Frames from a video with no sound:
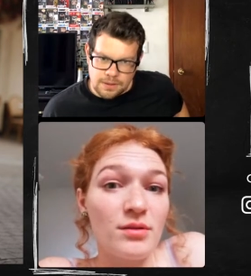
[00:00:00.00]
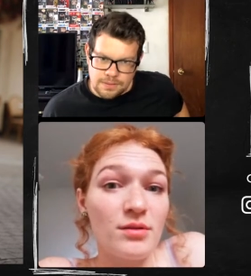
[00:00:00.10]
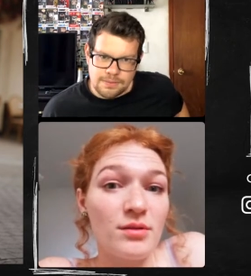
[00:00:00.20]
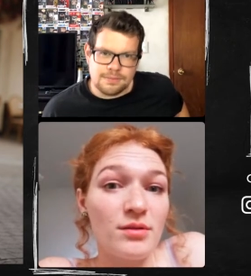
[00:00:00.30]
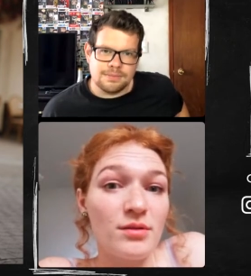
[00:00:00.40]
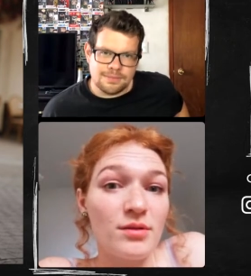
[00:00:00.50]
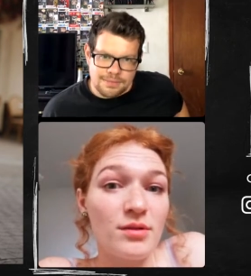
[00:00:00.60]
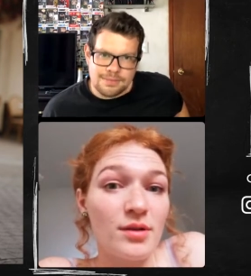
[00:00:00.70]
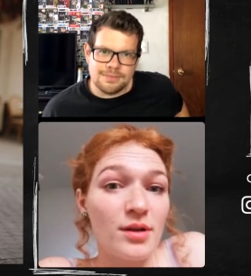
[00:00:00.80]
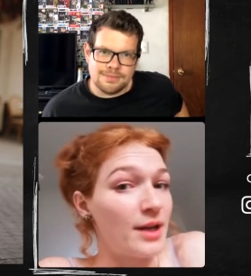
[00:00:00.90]
Speaker 1: Okay.
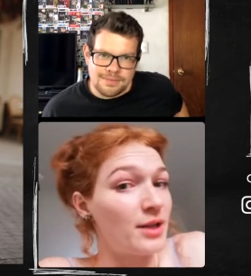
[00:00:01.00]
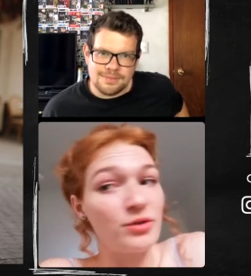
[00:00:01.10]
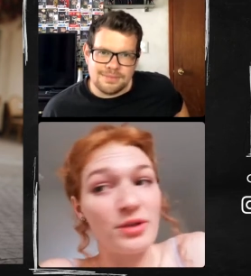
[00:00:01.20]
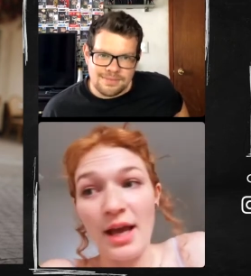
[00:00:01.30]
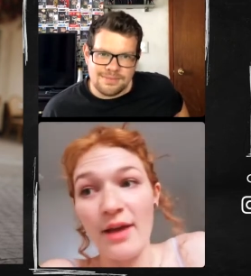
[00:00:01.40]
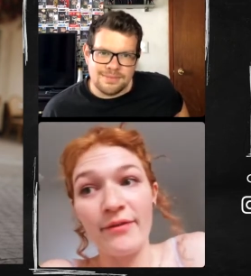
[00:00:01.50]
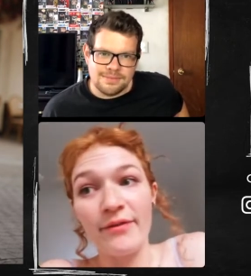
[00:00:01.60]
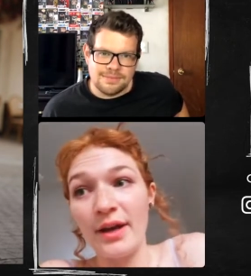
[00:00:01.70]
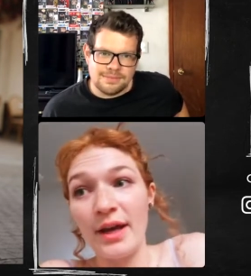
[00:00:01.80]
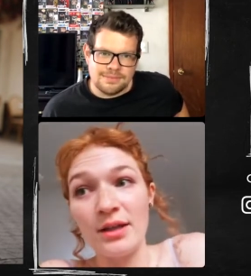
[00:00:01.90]
I don't
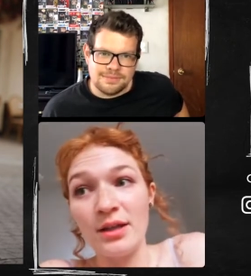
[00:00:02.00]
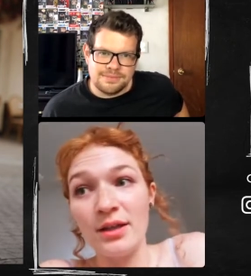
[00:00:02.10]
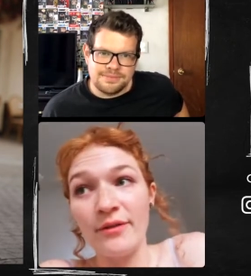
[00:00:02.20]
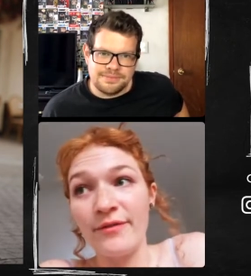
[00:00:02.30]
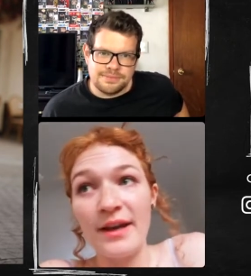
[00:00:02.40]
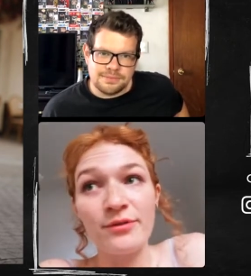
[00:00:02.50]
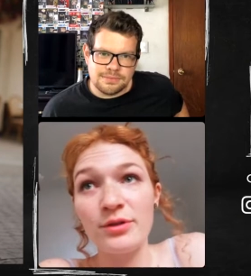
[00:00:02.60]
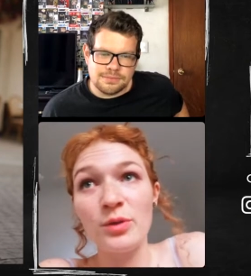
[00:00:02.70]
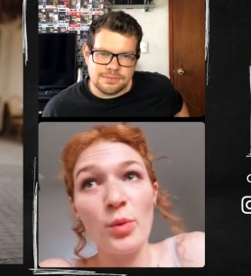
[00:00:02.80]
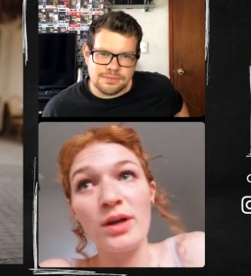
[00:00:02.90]
have any
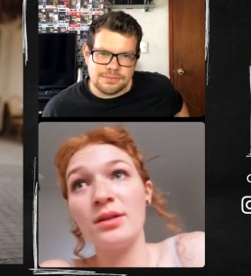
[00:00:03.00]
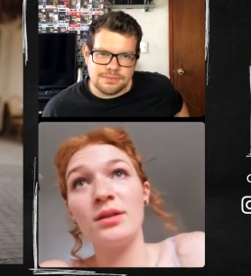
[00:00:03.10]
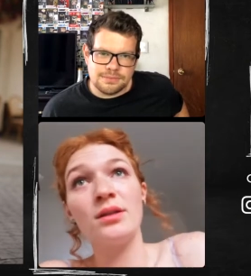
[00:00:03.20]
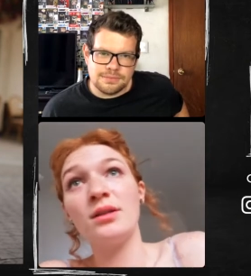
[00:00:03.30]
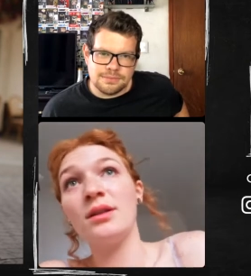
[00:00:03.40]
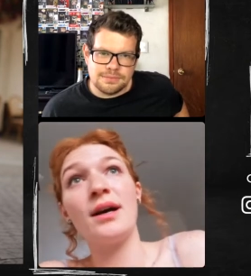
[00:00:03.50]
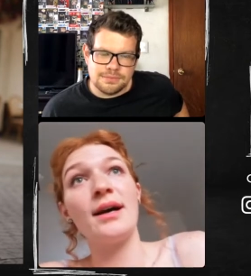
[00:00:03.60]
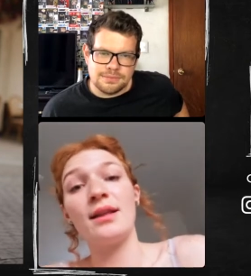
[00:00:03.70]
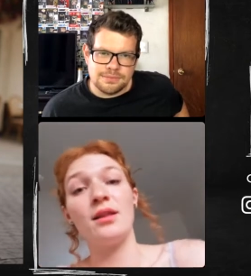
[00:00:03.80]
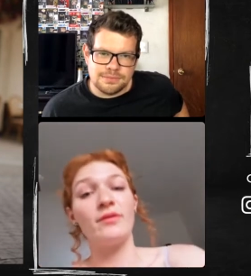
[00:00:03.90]
favorite one.
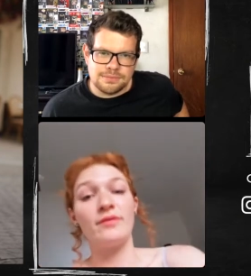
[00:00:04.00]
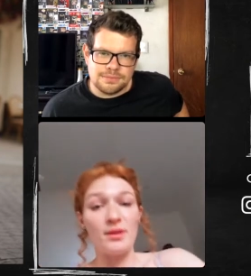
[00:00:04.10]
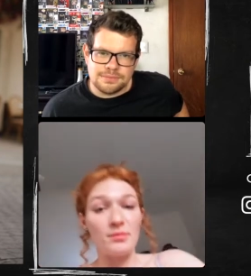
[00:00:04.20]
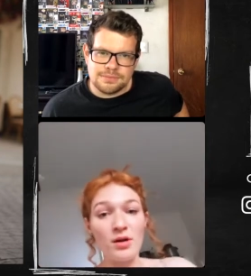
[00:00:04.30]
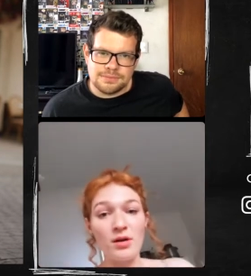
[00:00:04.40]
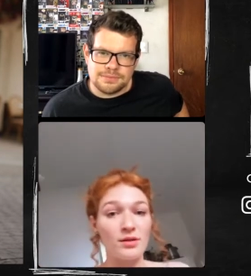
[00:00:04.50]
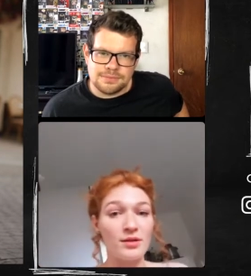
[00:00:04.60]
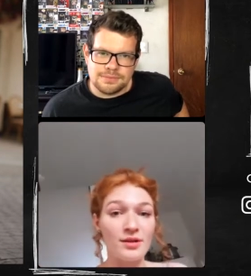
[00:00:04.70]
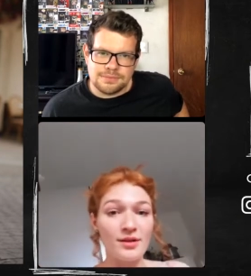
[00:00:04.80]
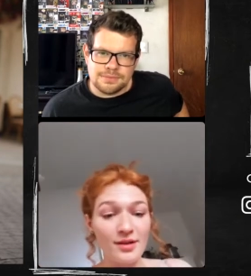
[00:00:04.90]
I love them
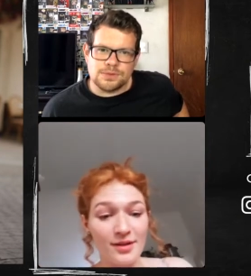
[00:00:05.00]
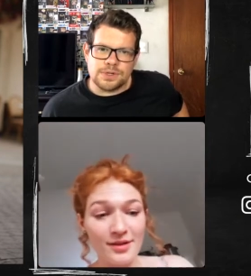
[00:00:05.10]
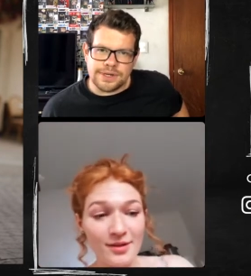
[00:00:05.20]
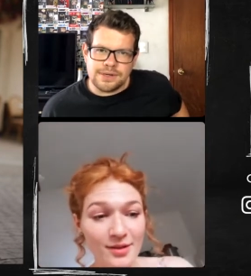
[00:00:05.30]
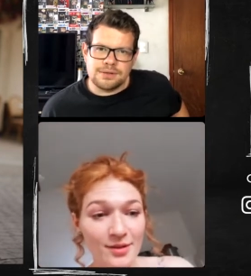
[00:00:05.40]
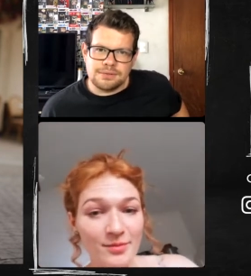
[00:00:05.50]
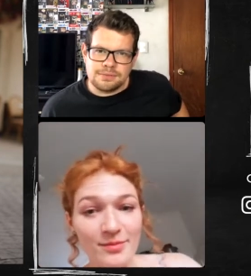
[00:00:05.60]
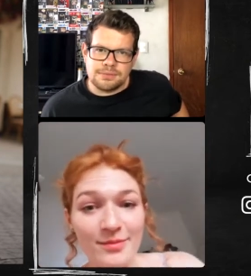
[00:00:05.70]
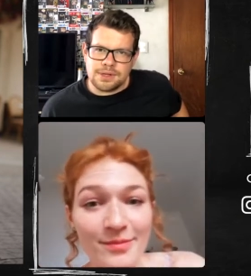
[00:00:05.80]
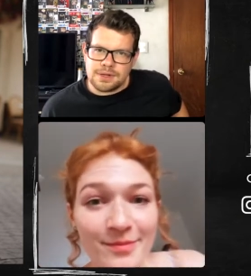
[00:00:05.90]
all. Okay,
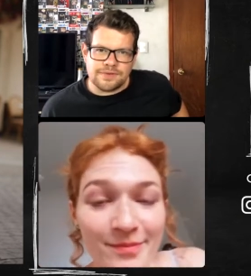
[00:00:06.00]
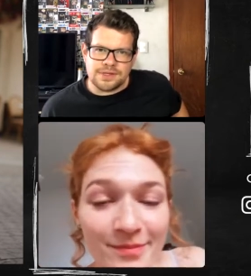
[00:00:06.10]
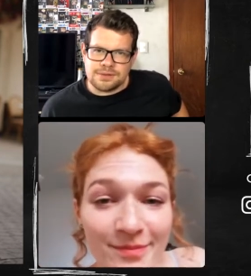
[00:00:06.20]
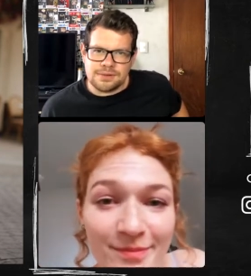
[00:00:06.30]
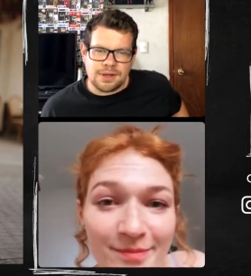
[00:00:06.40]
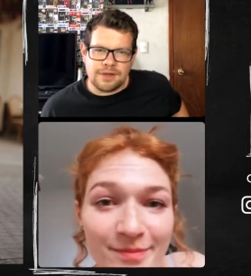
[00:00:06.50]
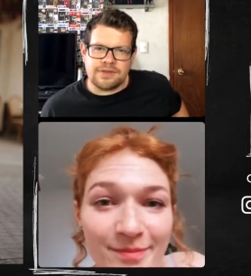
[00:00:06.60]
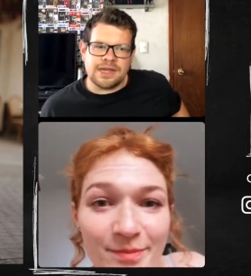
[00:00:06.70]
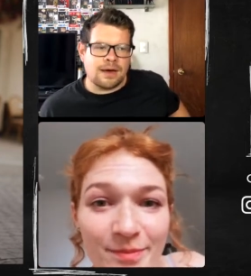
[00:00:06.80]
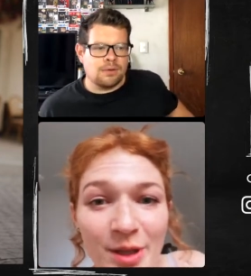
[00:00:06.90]
Speaker 2: I love it. I
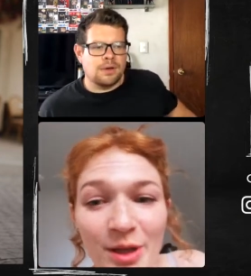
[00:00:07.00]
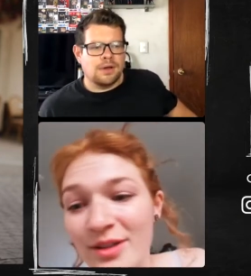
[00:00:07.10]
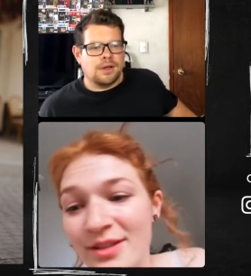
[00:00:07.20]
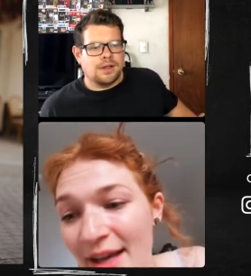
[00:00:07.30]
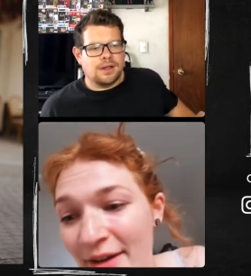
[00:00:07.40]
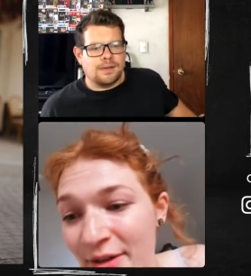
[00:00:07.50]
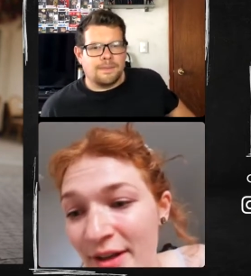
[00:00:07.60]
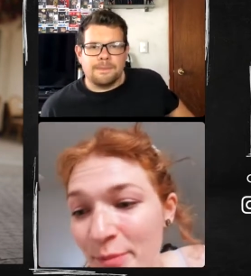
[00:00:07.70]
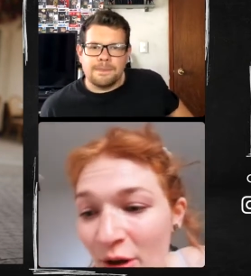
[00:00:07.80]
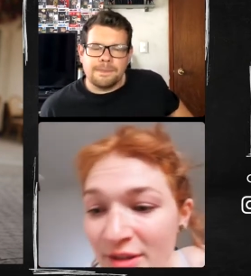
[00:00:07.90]
love it now.
Speaker 1: Because
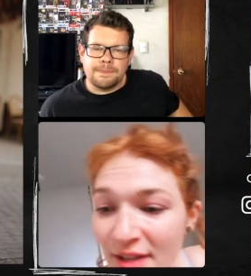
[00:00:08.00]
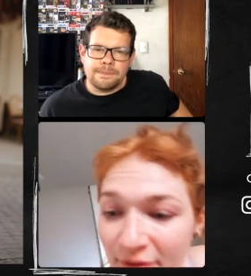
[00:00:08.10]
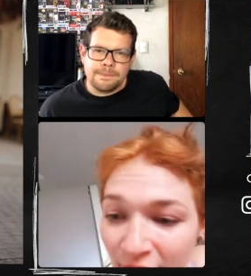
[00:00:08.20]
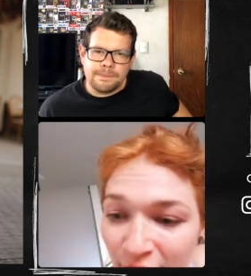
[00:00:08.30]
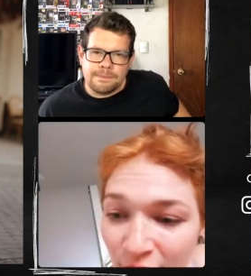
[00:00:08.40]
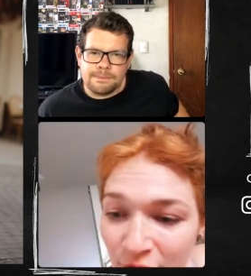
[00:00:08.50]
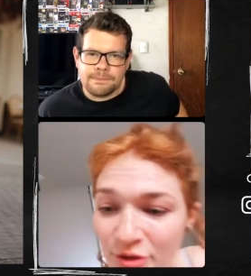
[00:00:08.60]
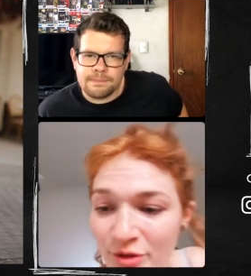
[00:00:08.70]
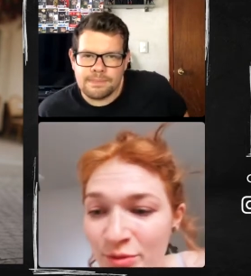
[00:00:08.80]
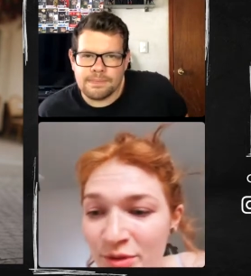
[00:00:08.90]
every because every
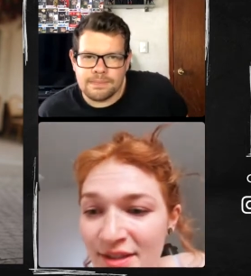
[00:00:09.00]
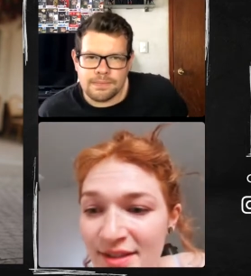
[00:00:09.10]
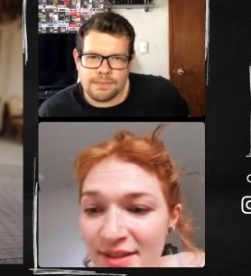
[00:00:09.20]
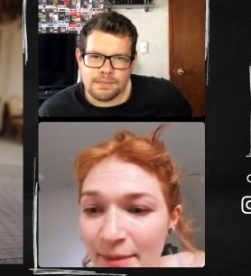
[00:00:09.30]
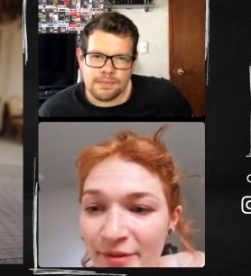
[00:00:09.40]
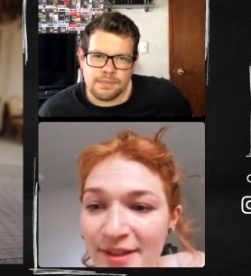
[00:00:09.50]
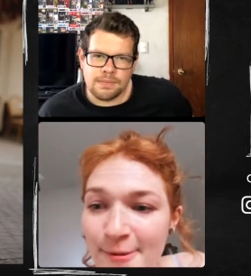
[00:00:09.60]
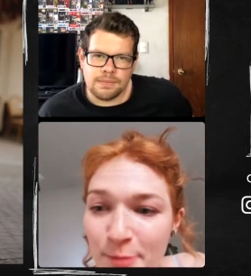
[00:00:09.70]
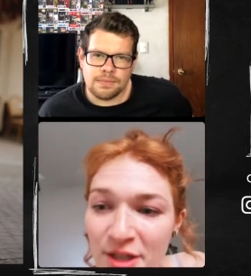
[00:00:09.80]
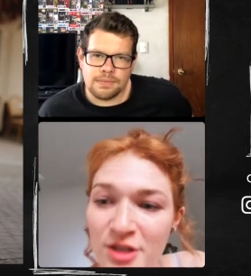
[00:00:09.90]
photo shoot is
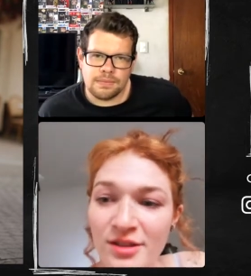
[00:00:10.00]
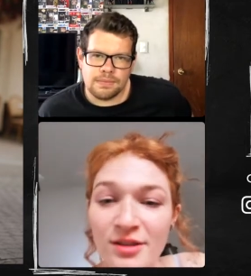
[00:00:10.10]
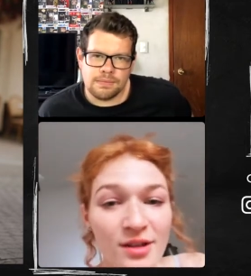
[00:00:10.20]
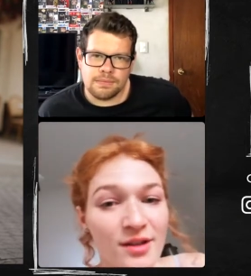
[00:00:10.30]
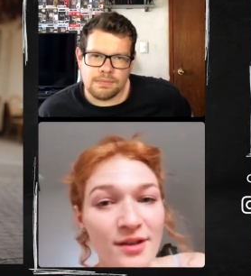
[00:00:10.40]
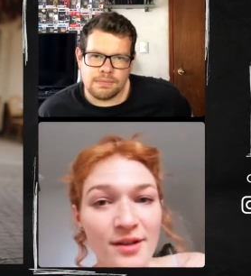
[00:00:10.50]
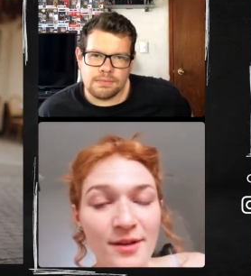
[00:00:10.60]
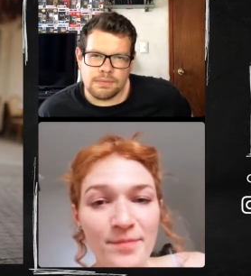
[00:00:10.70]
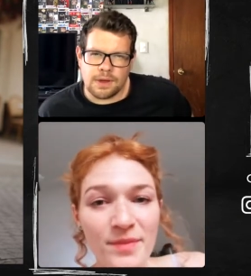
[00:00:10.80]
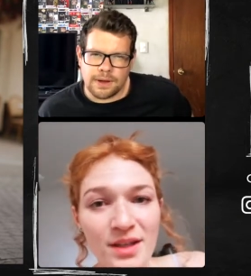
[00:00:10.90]
something special.
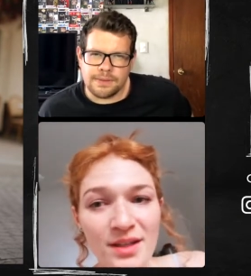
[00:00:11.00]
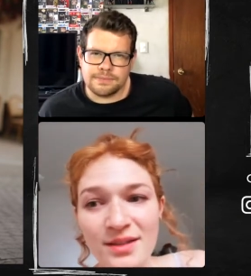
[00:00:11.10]
Speaker 2: Yeah.